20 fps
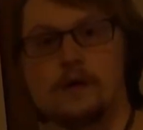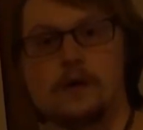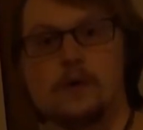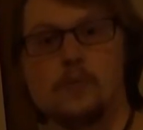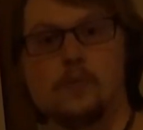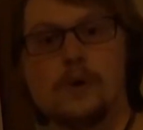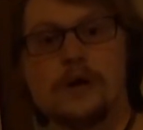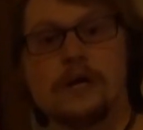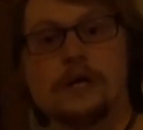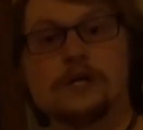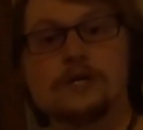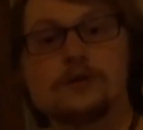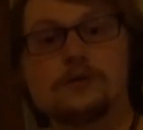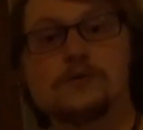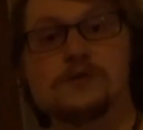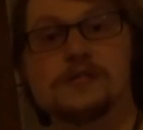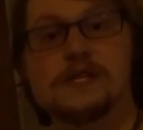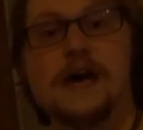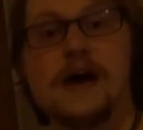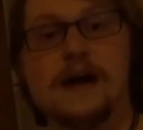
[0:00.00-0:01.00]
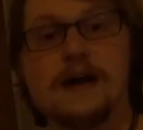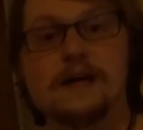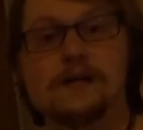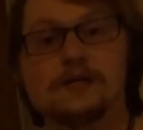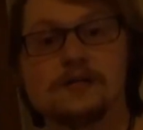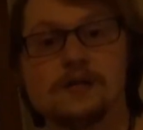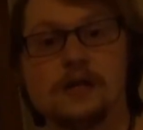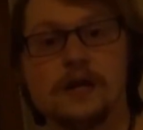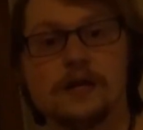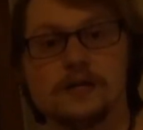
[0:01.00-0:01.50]
we can use that
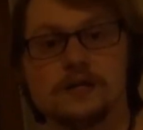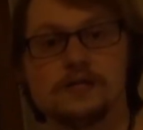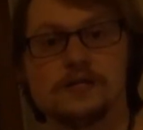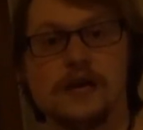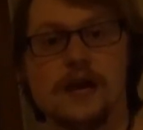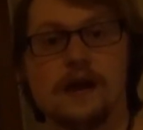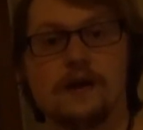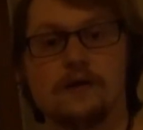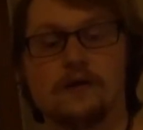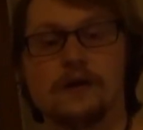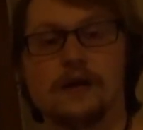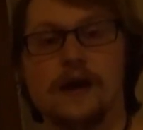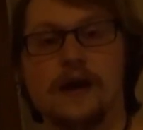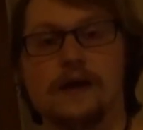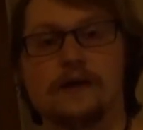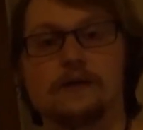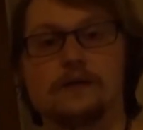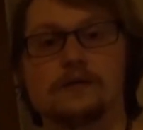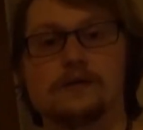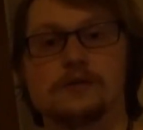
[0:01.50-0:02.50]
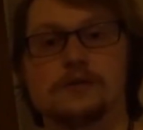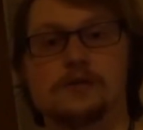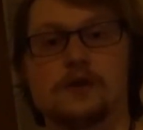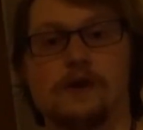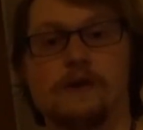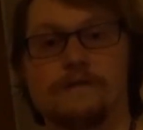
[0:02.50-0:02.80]
as like a standard candle to start